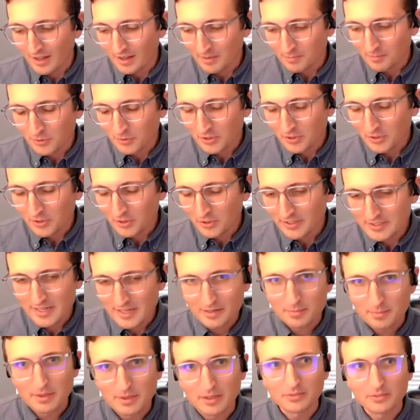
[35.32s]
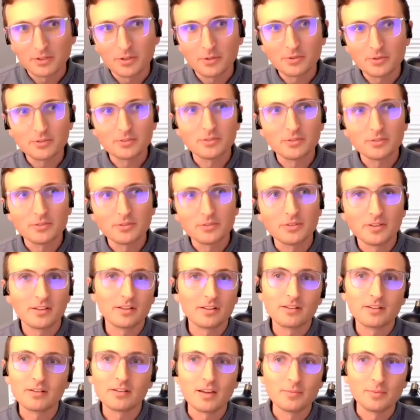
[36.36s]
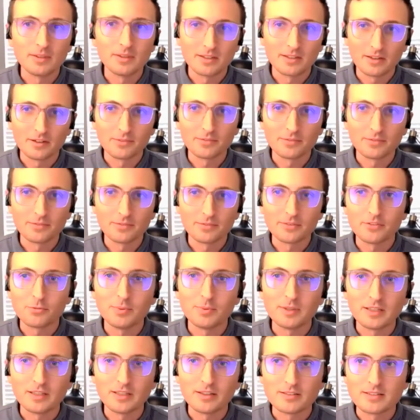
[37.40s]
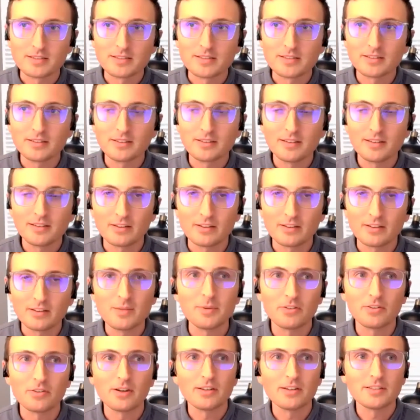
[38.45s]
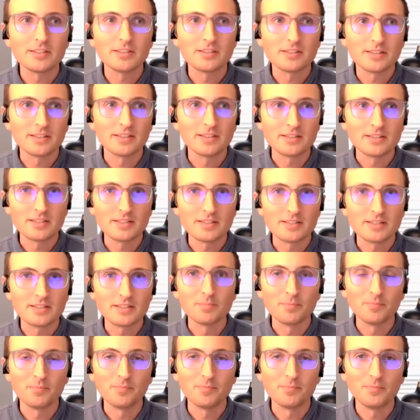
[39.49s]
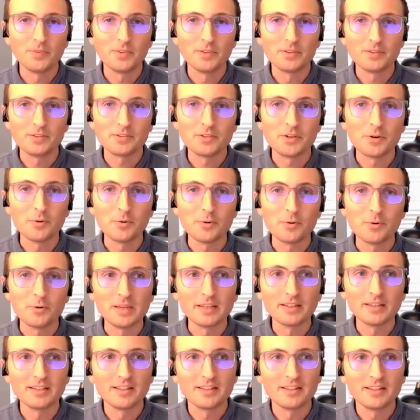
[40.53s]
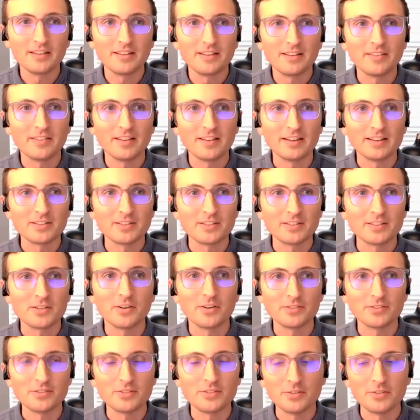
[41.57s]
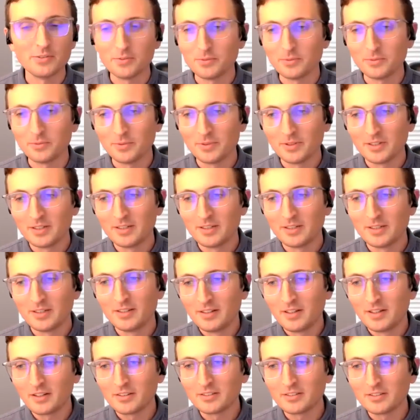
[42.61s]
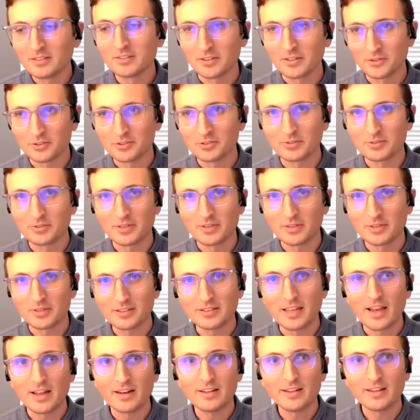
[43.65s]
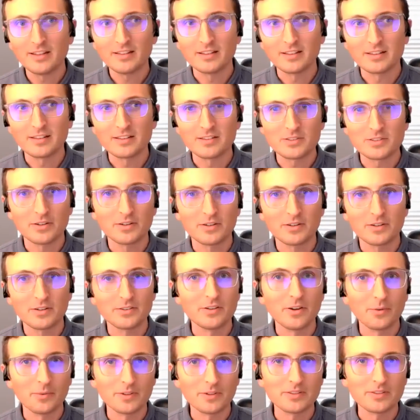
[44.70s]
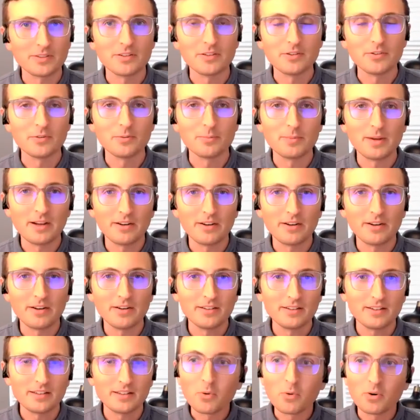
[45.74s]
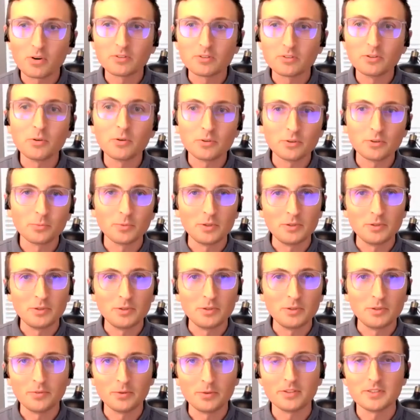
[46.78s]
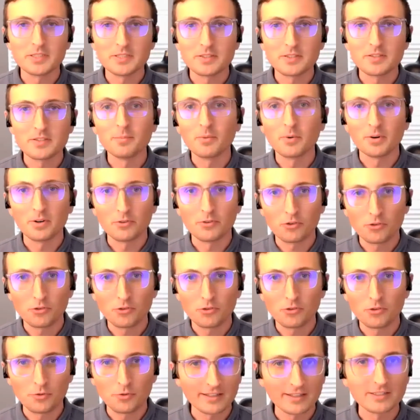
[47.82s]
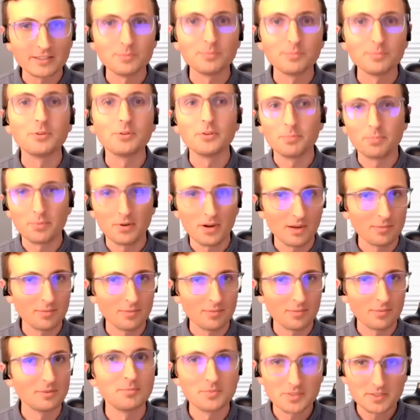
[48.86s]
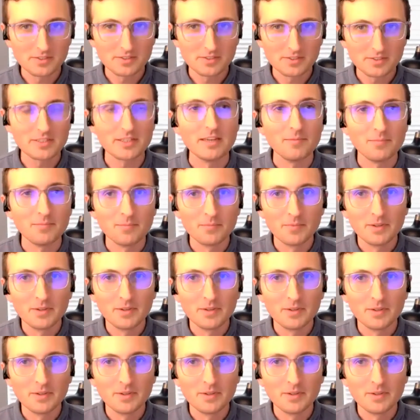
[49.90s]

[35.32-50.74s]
I'm really excited about local climate coverage because the climate crisis can seem so big that it's hard to look directly at it and it's hard to know what to do about it. The more local we focus, the more tractable the problems seem.